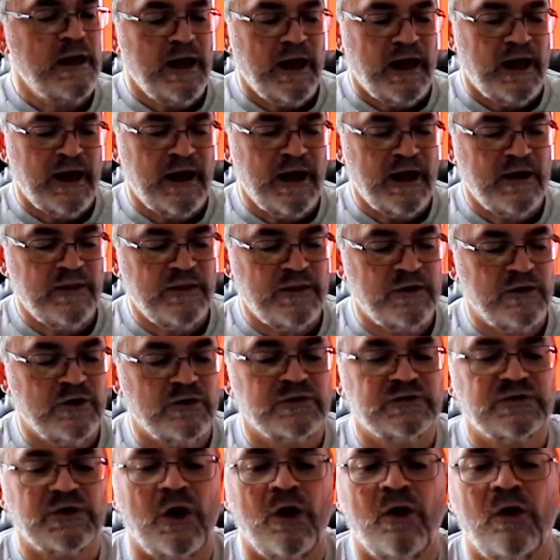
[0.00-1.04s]
And
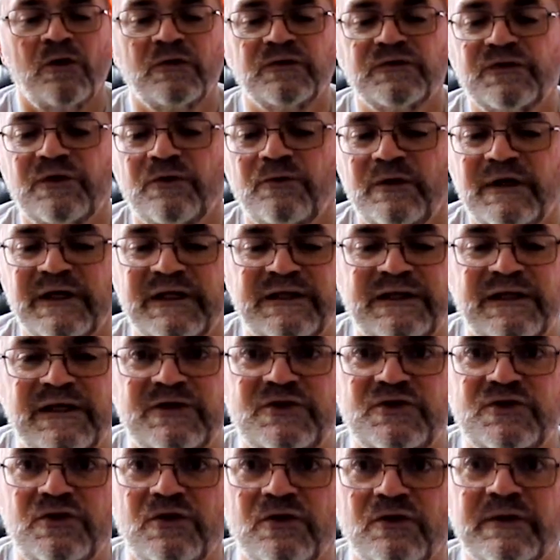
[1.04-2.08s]
there's also an
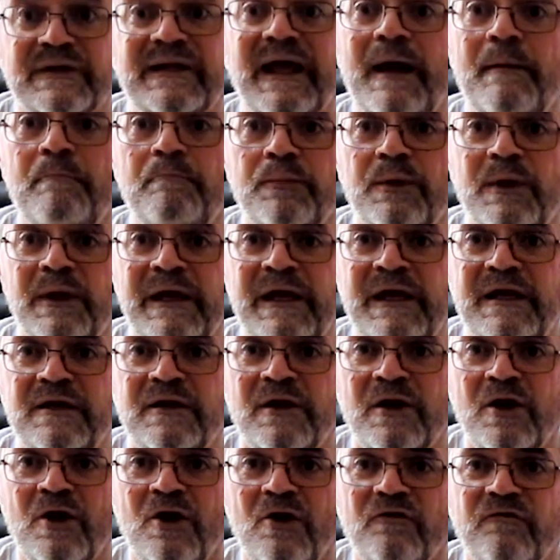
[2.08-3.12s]
additional template
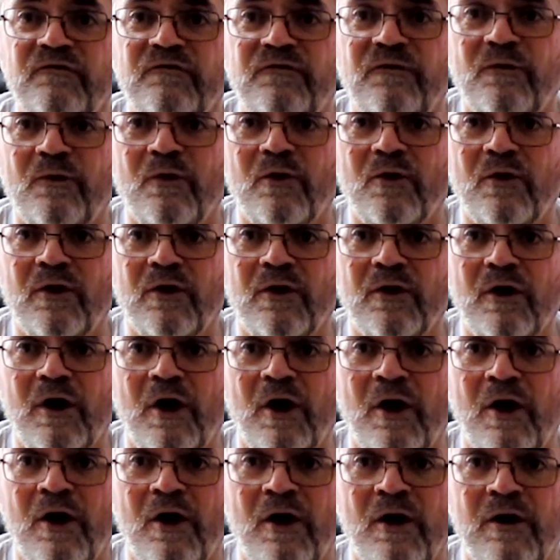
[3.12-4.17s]

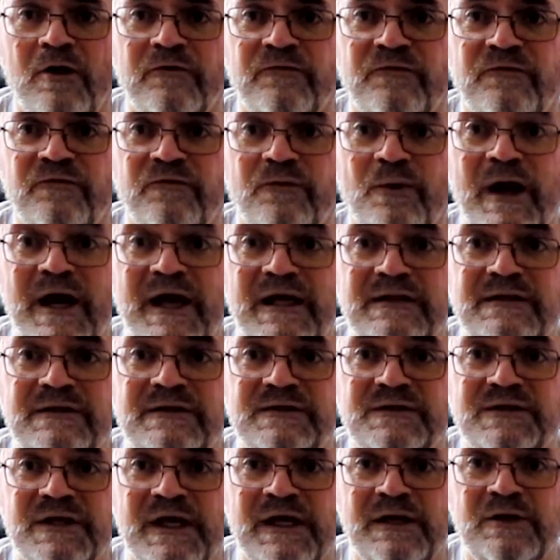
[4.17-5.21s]
for our
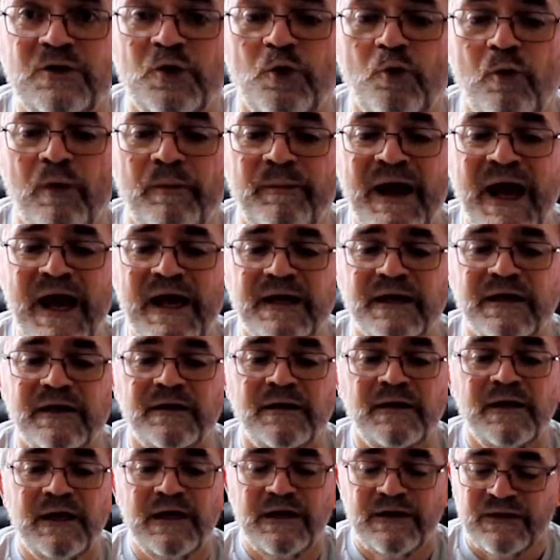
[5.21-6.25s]
friends in Quebec
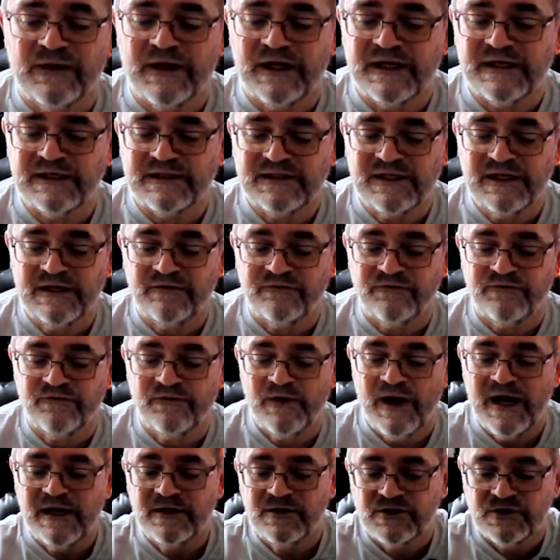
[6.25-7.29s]
that is in
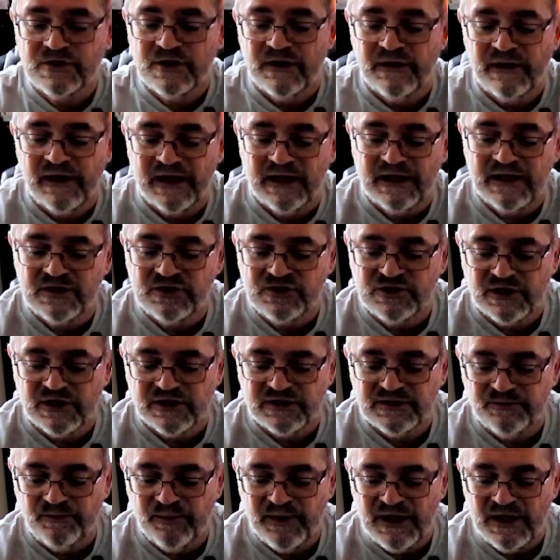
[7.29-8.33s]
French, that can
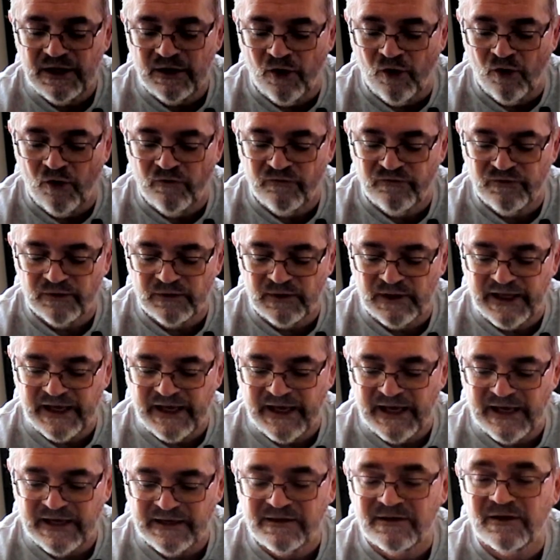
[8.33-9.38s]
just be
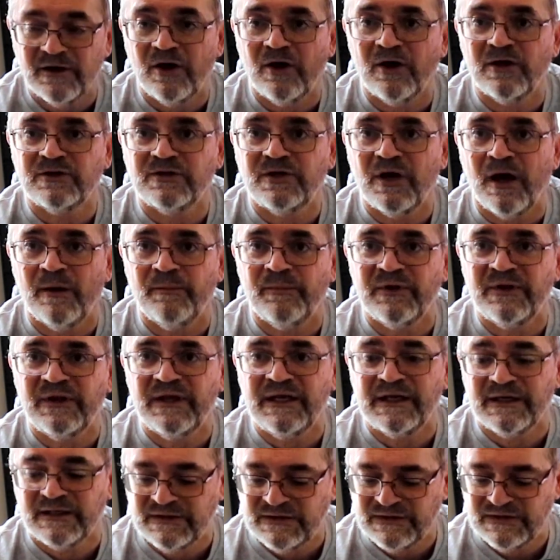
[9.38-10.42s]
overlaid on top of
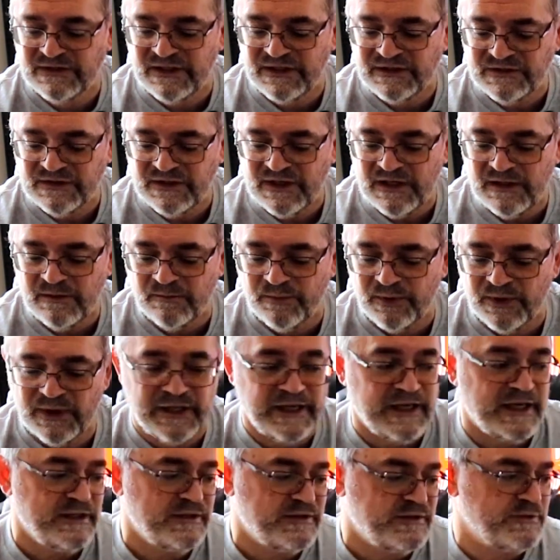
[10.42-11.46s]
the existing
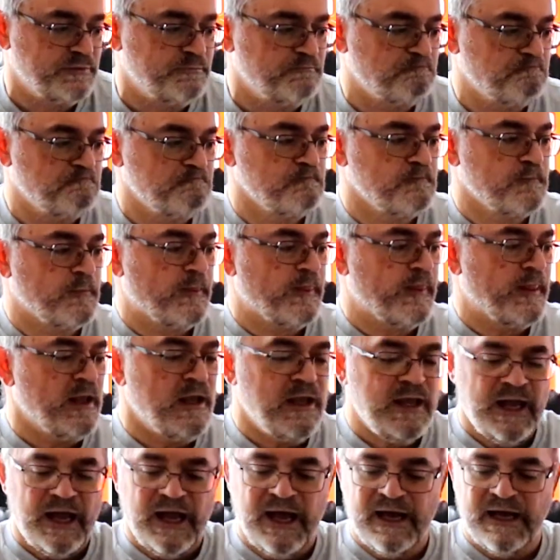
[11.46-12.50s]
plate.
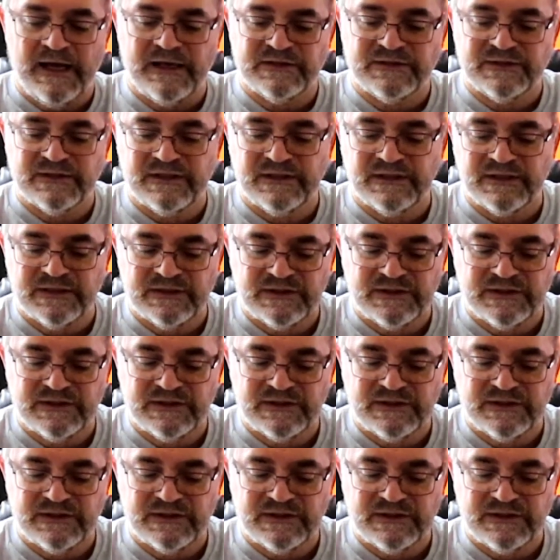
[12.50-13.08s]
as the